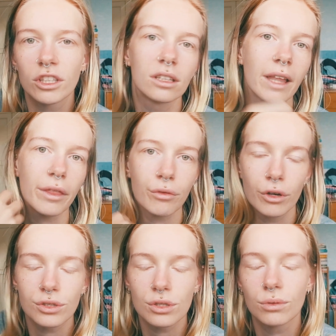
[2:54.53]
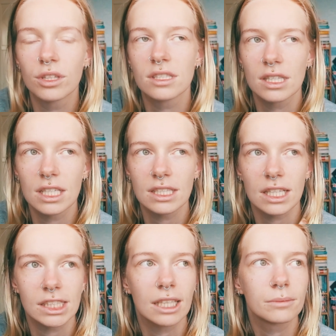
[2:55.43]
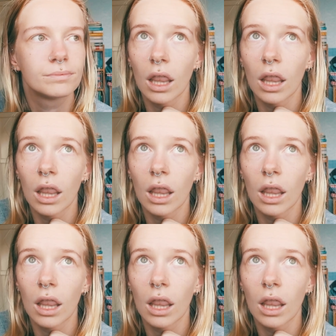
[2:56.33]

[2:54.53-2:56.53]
you know, like throat soothers and things like that.